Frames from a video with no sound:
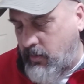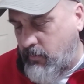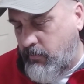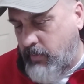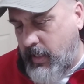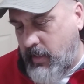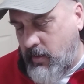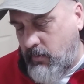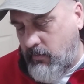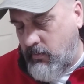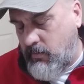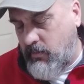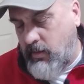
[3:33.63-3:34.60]
you
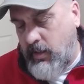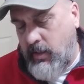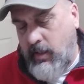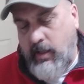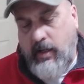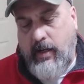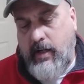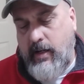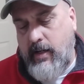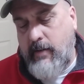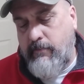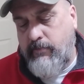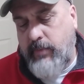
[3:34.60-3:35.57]
about.
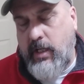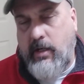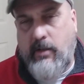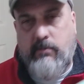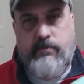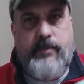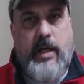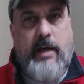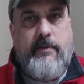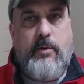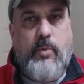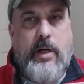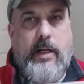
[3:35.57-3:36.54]

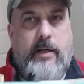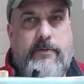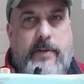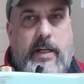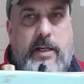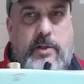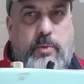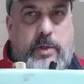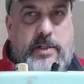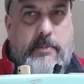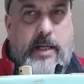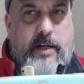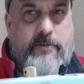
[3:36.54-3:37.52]
Heavy relic finish, which
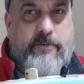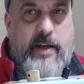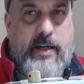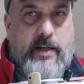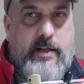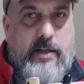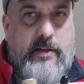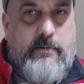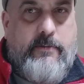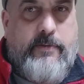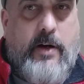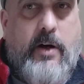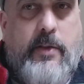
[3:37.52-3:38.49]
I'm not a fan
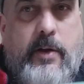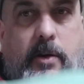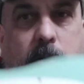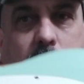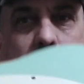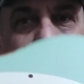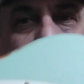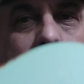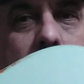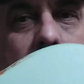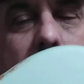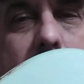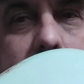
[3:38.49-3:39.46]
of, although
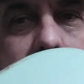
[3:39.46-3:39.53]
I